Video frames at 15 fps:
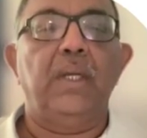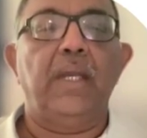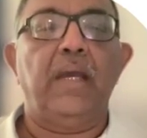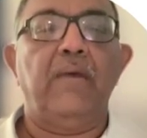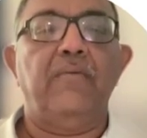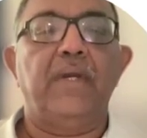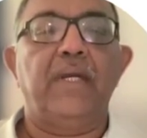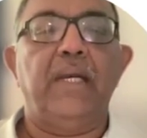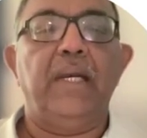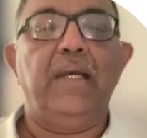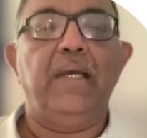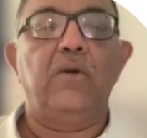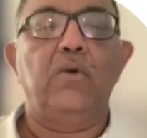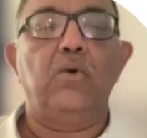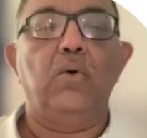have a
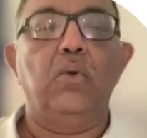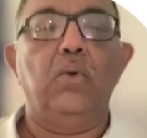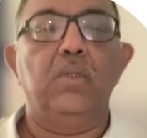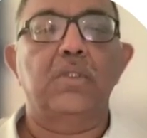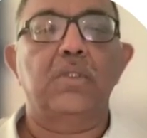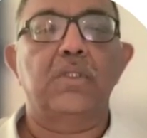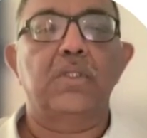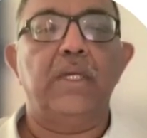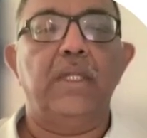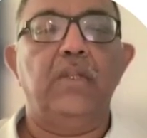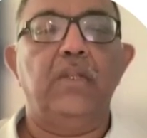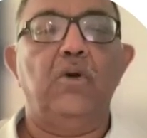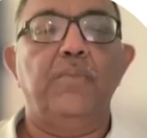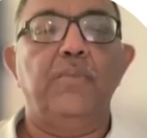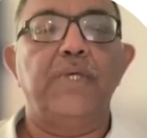clear goals, and
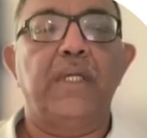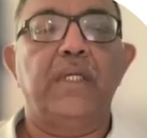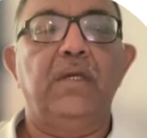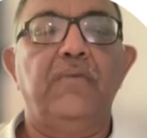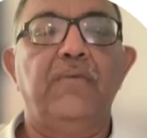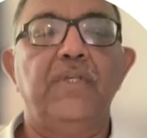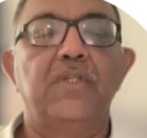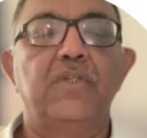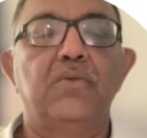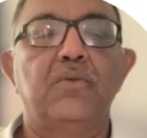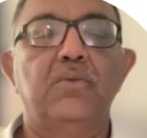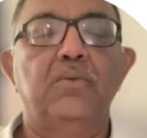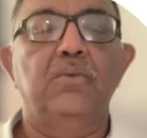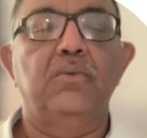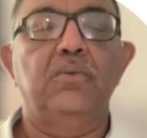the objective is
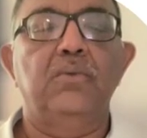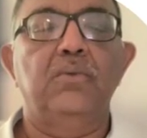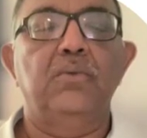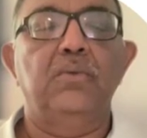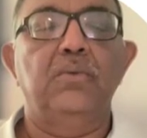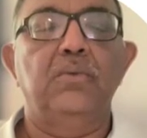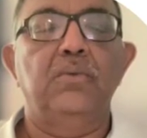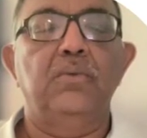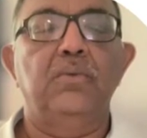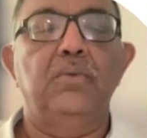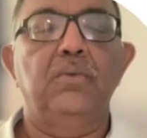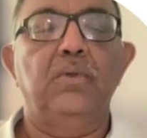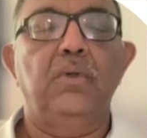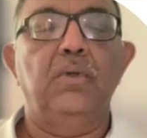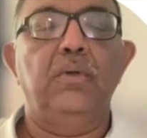to
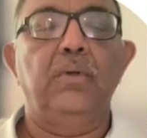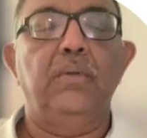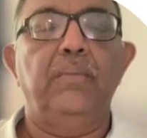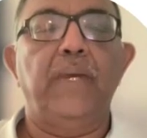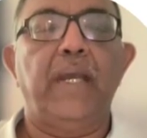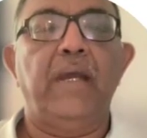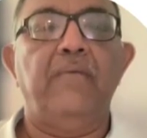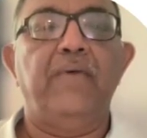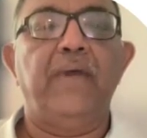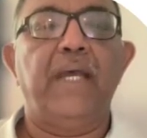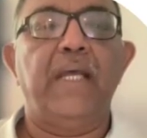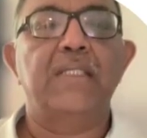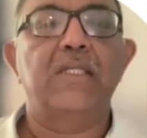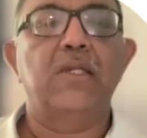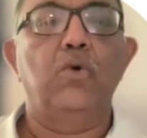have
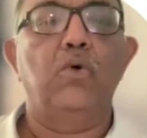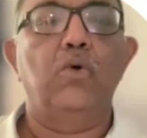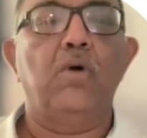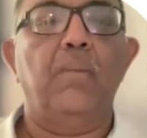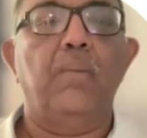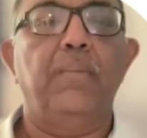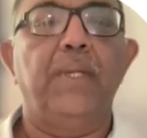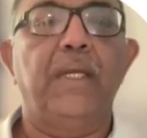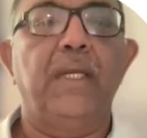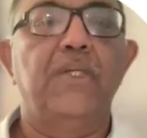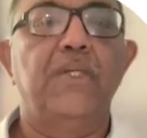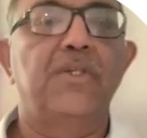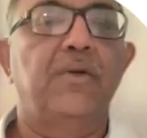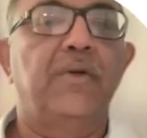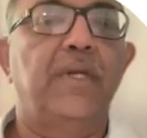as low
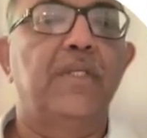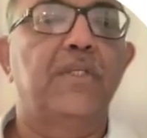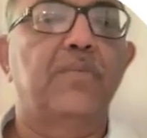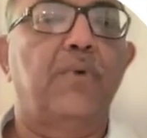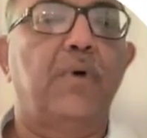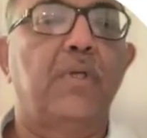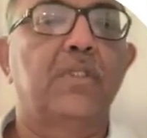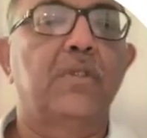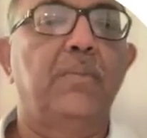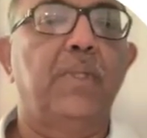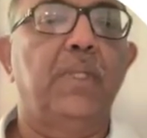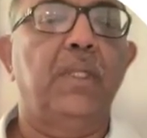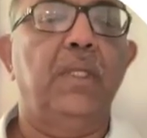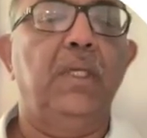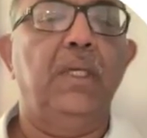complication rate as
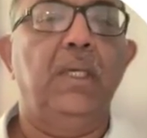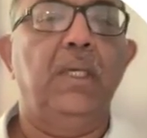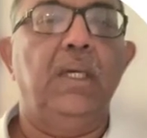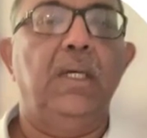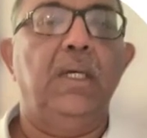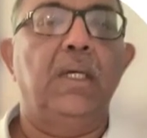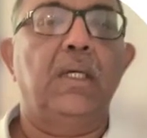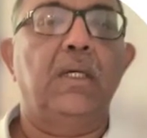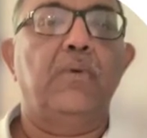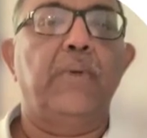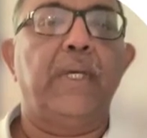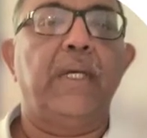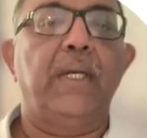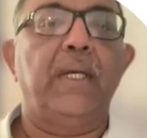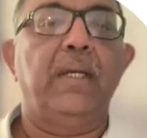possible,
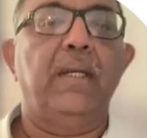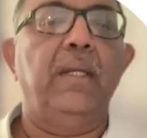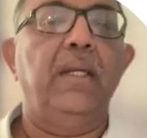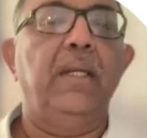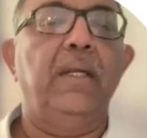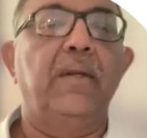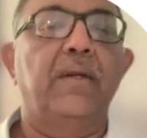quicker and earlier